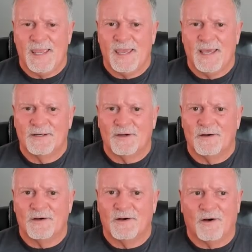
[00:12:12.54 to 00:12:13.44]
and
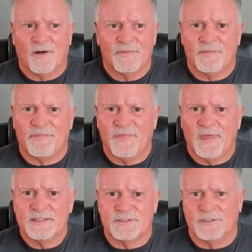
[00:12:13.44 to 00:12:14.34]
all the
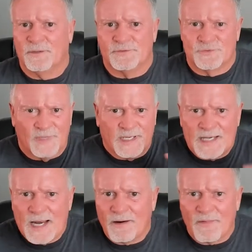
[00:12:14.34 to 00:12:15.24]
things, you know,
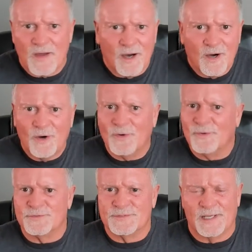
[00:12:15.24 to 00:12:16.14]
drinking out of the
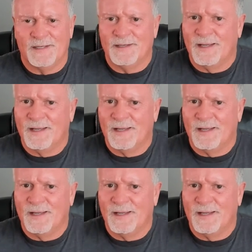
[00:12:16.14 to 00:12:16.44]
hose, and